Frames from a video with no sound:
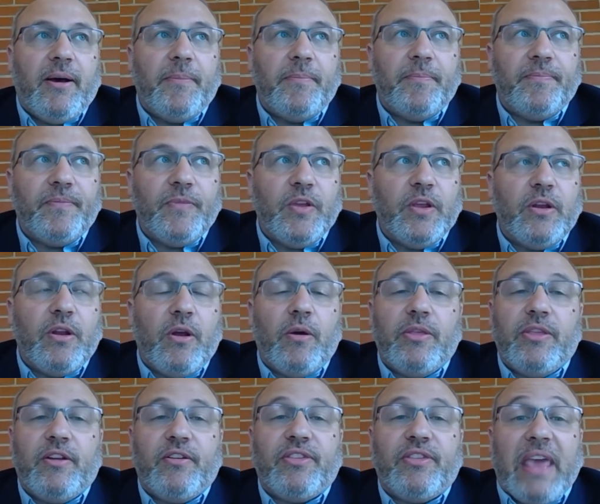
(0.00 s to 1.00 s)

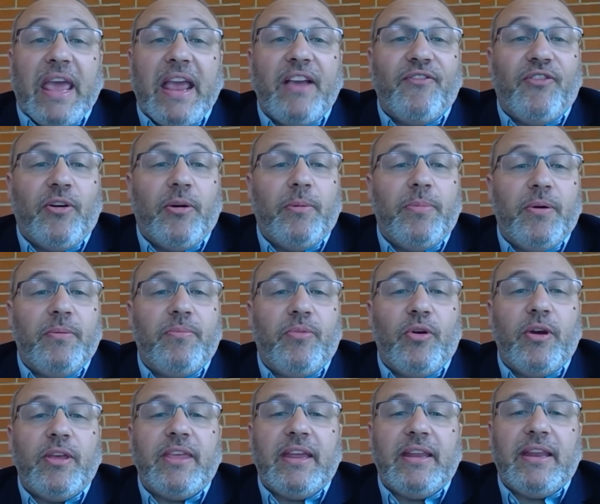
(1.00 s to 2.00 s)
they're thankful, but boy,
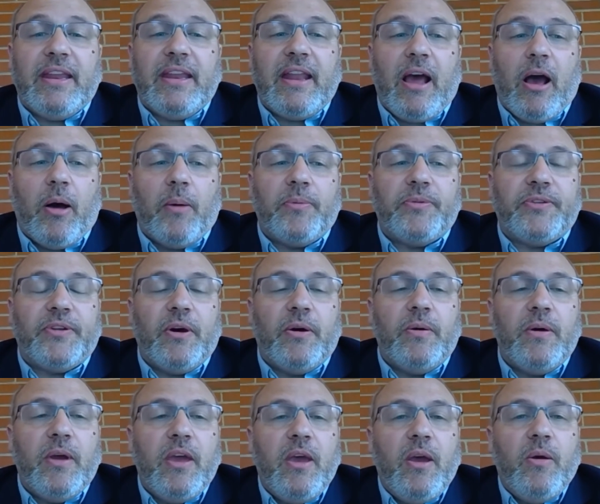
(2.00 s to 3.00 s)
they need help. So
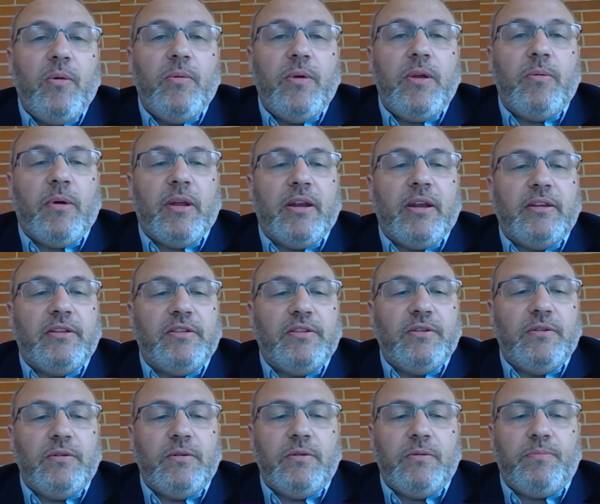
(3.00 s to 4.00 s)
we wanted
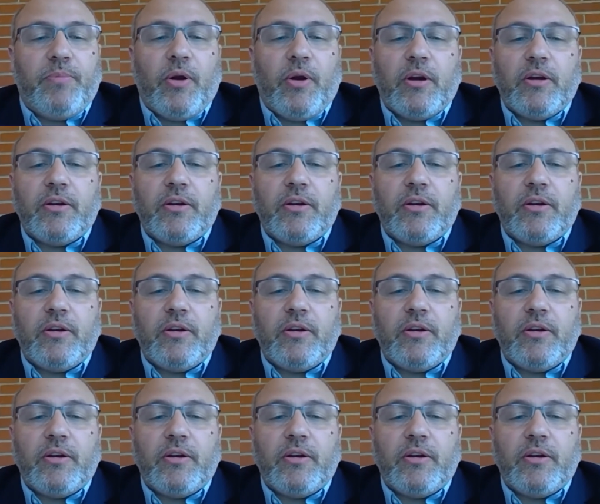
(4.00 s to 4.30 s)
to partner